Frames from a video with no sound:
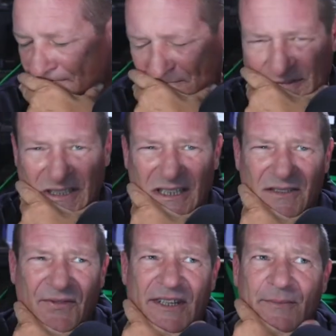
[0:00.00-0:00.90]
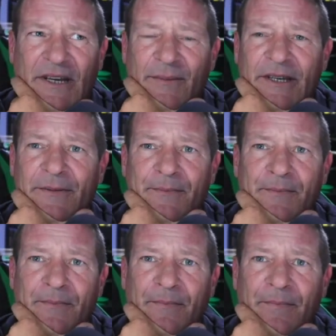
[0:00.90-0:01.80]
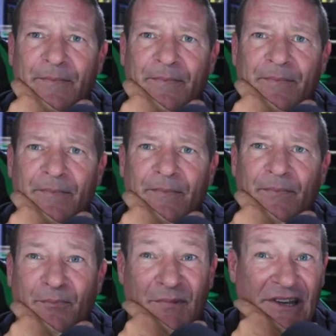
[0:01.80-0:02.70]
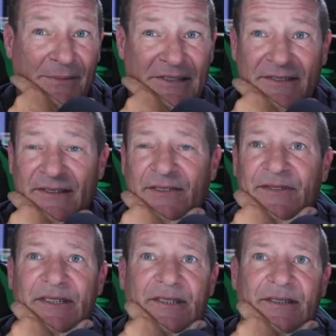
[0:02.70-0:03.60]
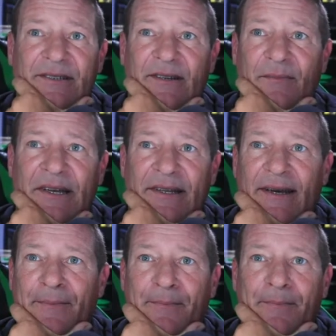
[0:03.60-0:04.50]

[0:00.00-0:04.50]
six feet, maybe, maybe six feet, something like that.